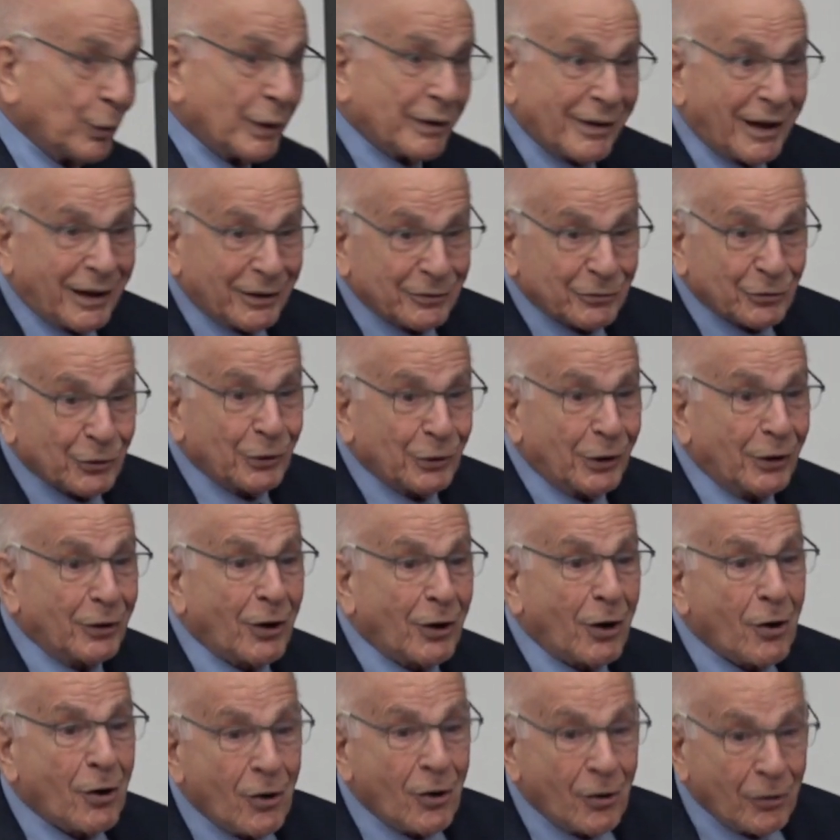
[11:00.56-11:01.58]
Without a
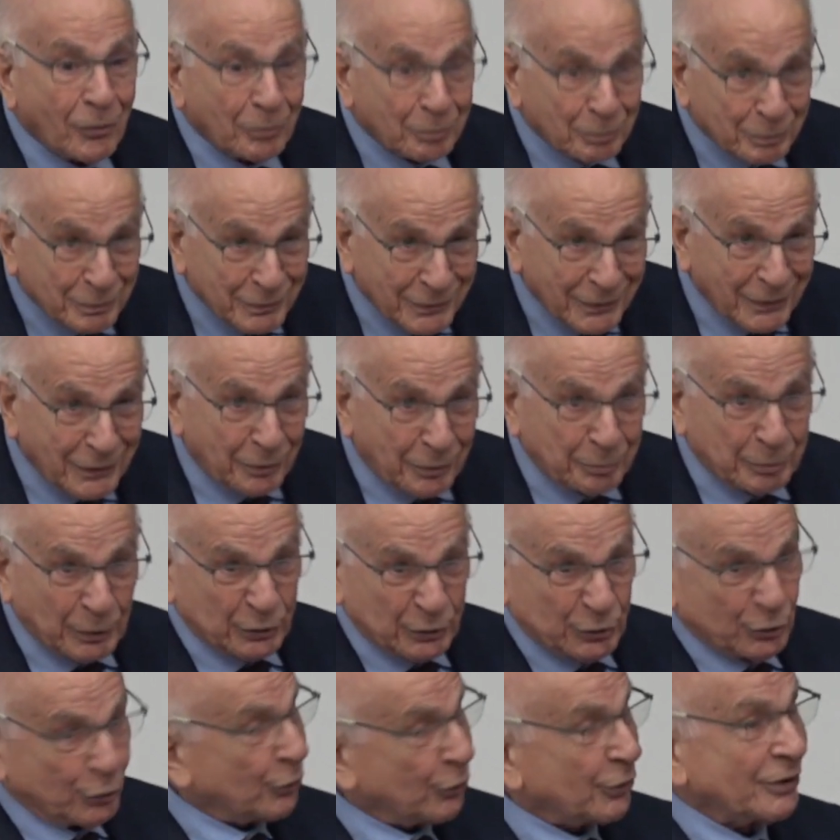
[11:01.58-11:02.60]
long
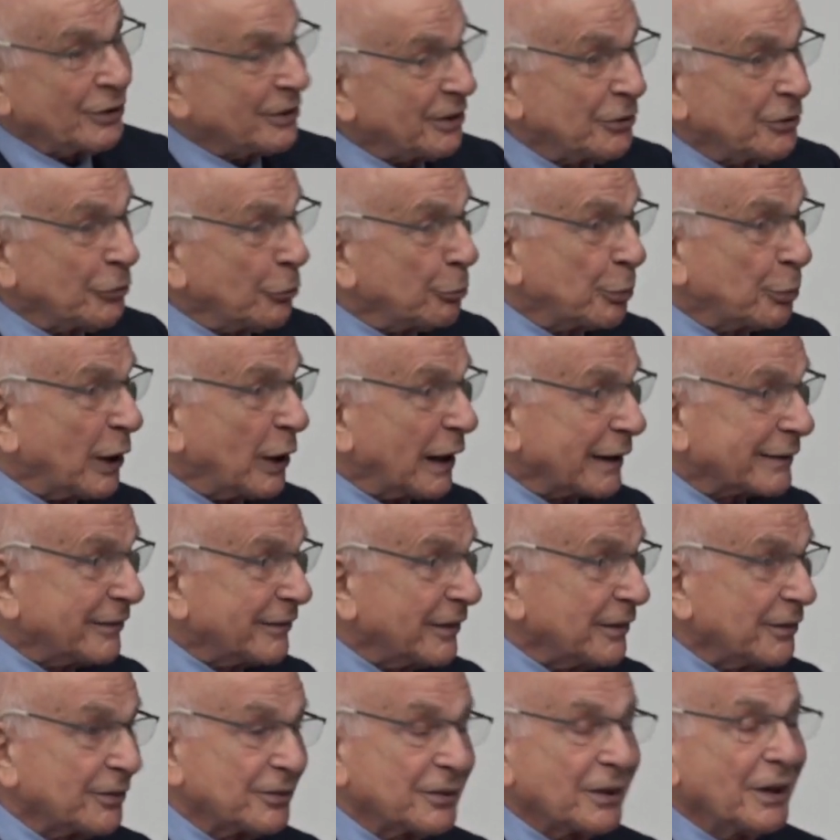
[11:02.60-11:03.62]
opportunity to
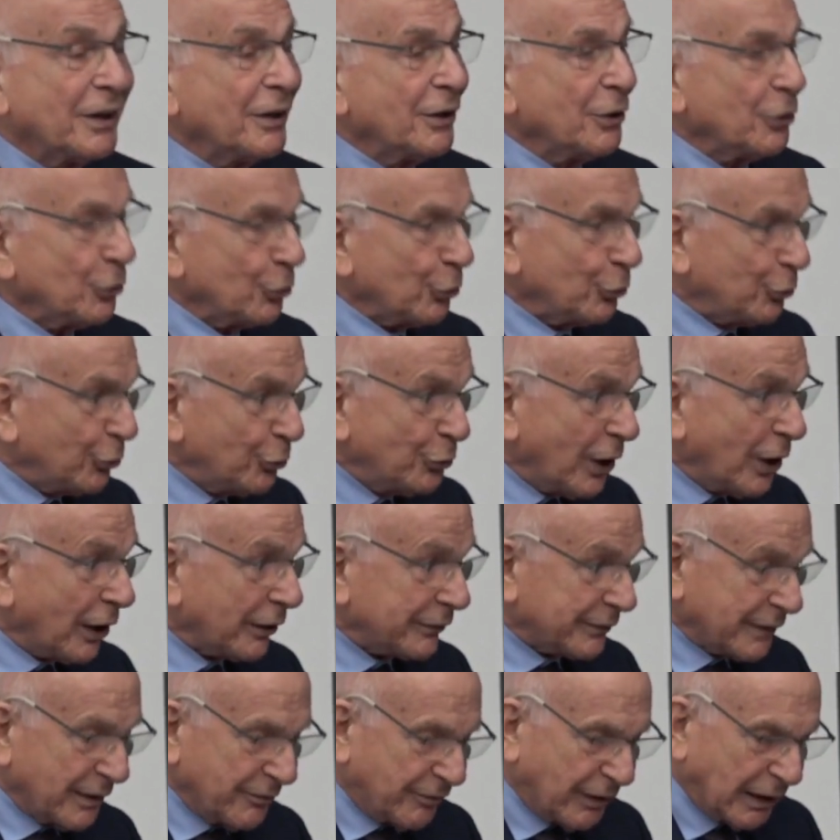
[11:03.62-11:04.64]
practice, you do
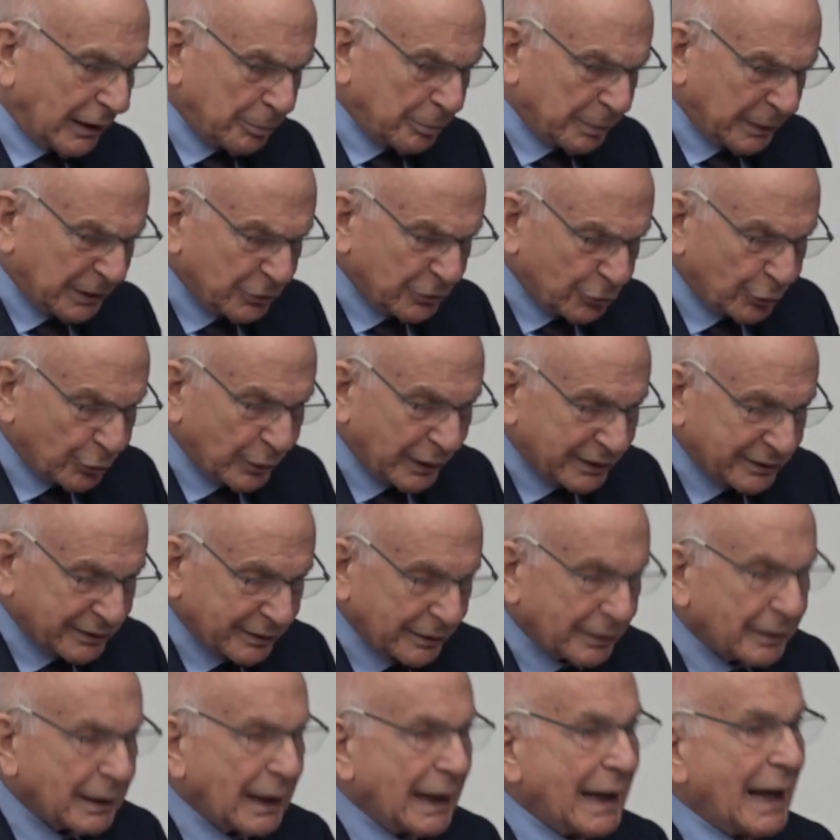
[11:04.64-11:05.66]
not develop
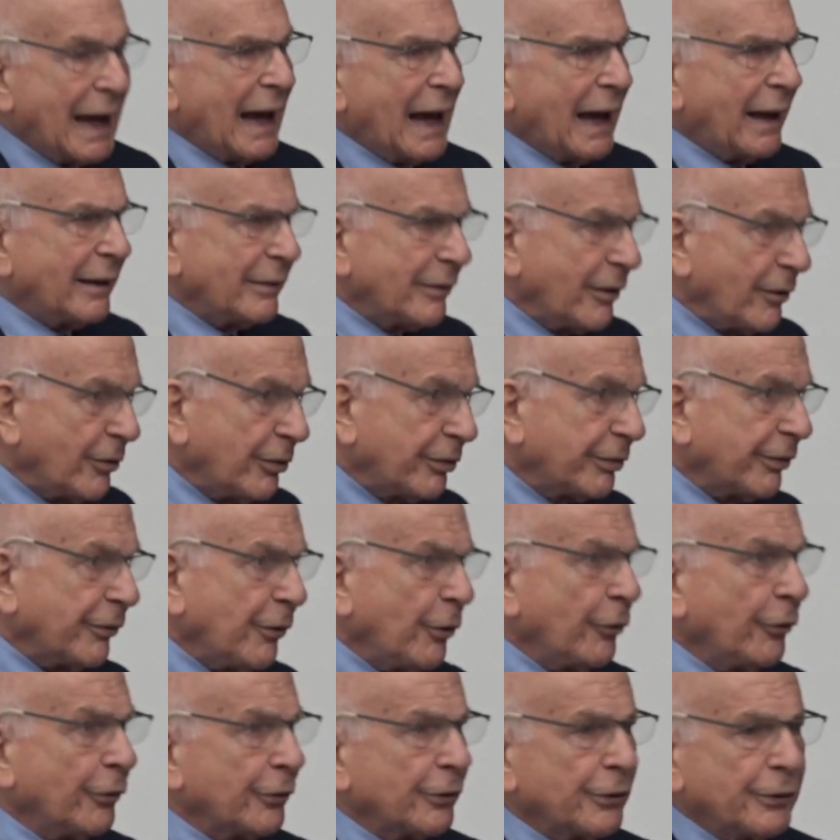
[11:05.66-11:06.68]
intuition. And the
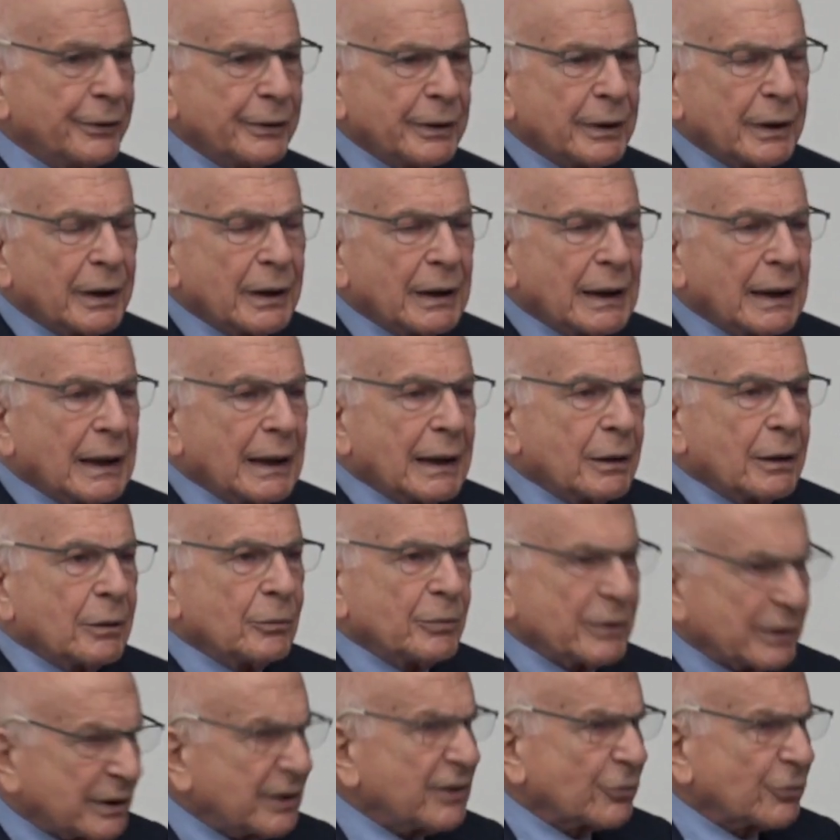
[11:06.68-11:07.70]
third,
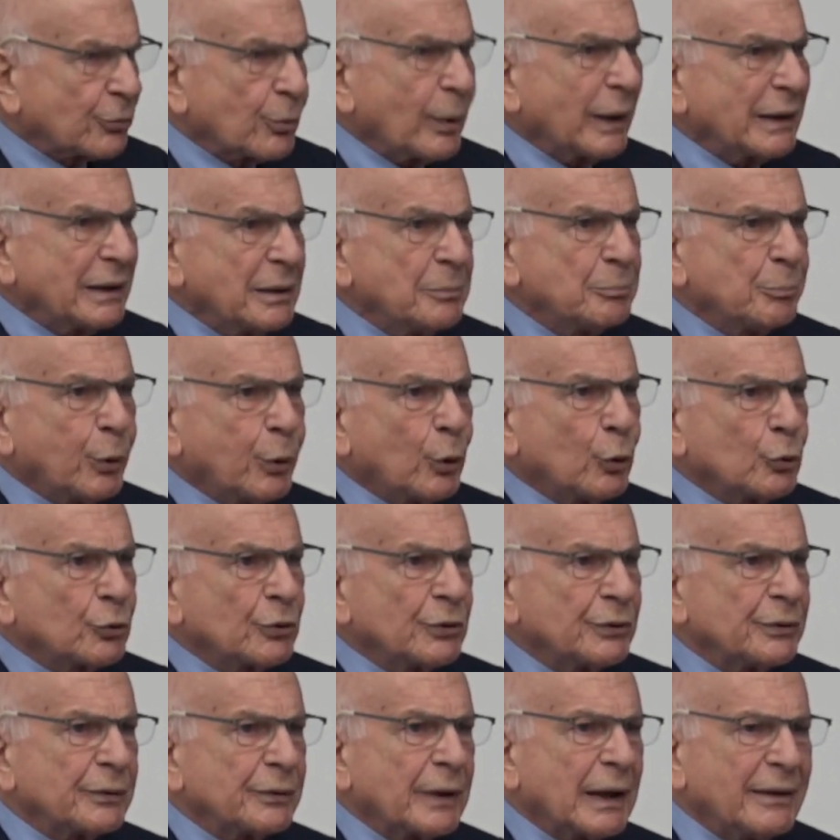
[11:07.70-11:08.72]
which is quite
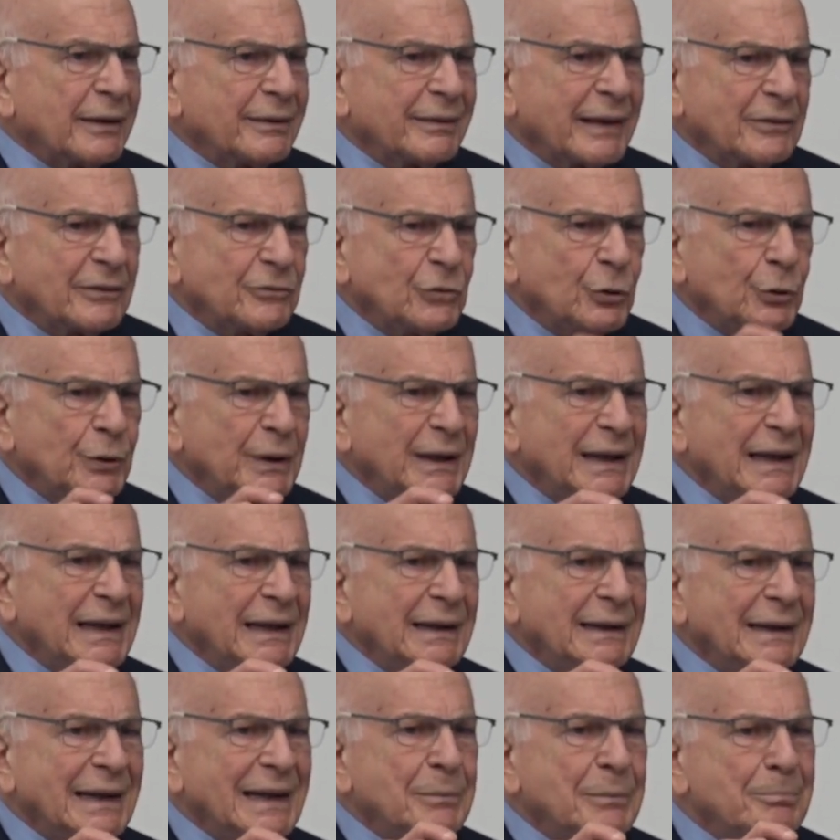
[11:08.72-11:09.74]
important, is that you
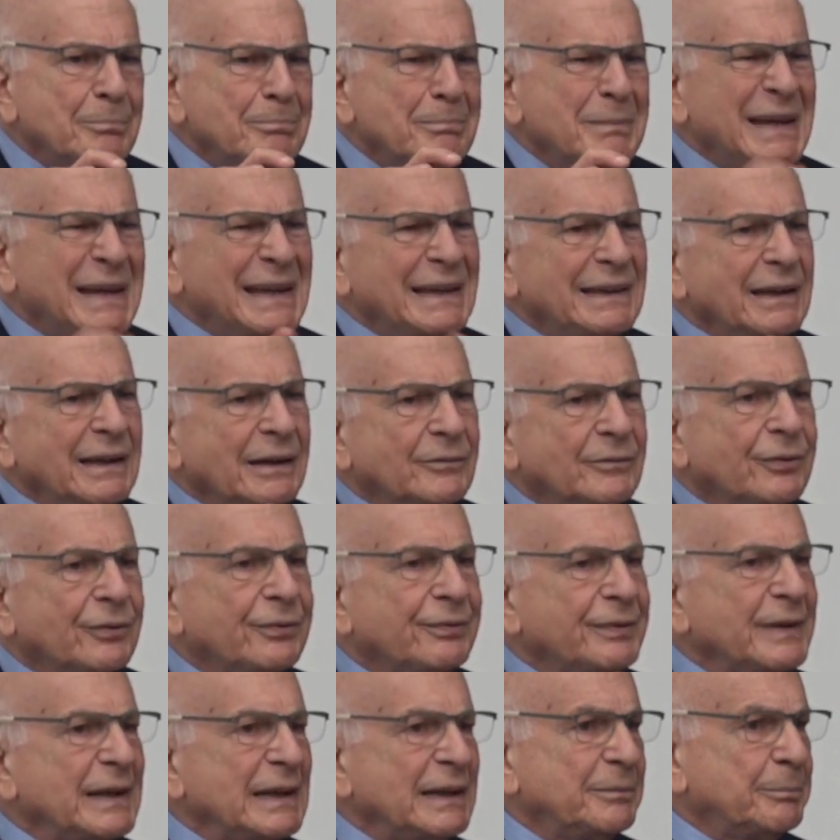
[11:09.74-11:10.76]
need immediate
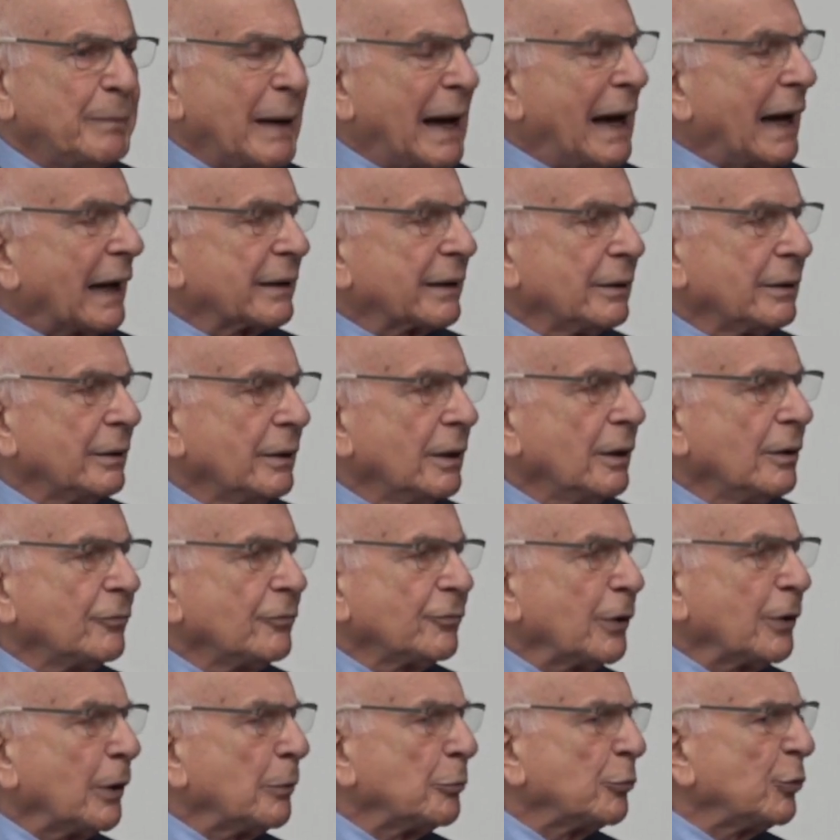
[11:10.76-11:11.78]
feedback
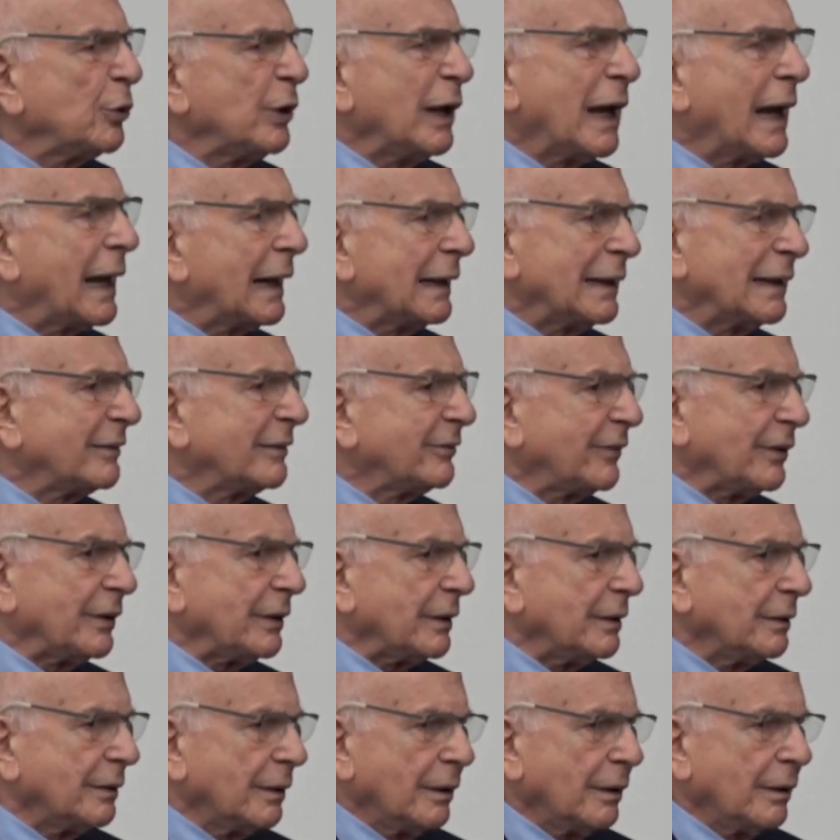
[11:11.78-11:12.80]
from
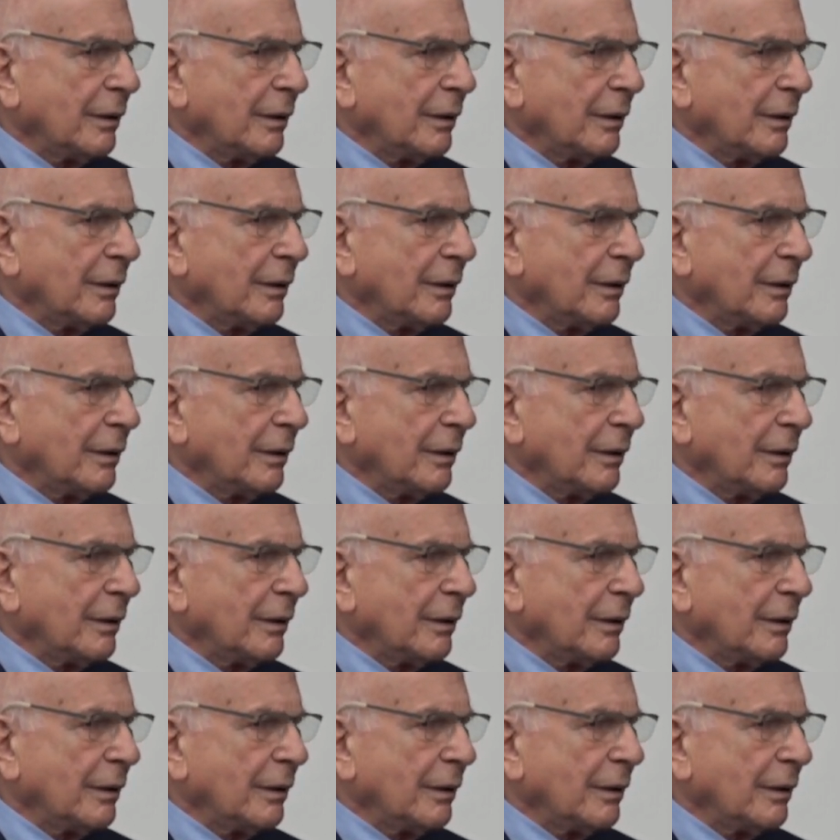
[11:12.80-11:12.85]
reality.